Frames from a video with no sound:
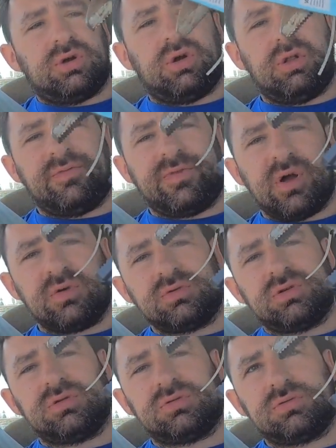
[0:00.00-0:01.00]
All I
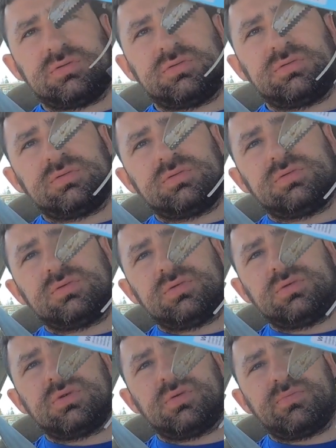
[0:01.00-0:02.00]
found
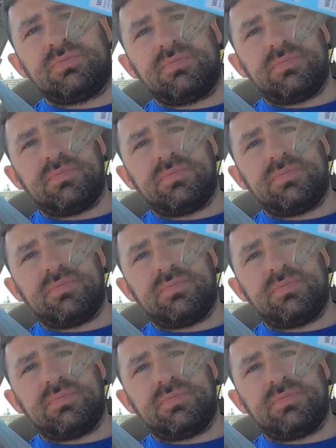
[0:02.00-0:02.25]
was a